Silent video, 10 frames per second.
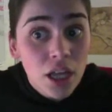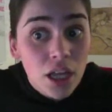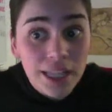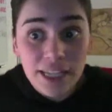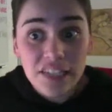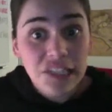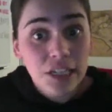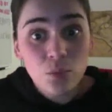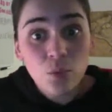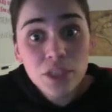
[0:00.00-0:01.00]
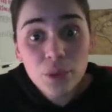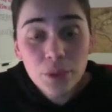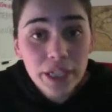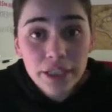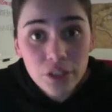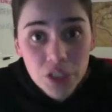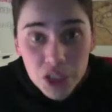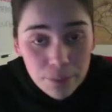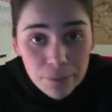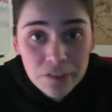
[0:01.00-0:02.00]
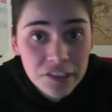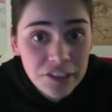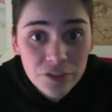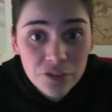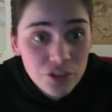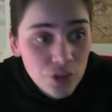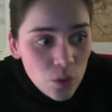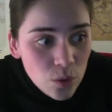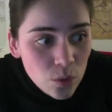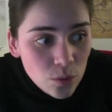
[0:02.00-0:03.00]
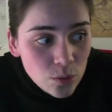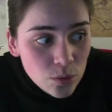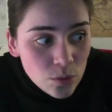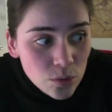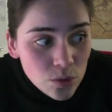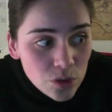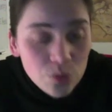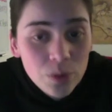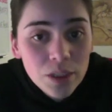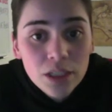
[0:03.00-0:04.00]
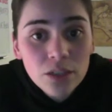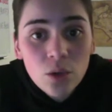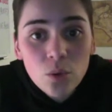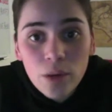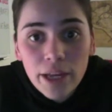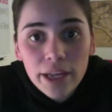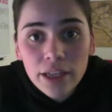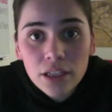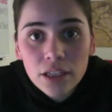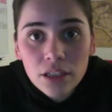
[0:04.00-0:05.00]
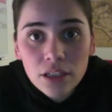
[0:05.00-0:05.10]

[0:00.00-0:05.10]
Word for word: like I said, we create our Shepards and there's no, there's really no way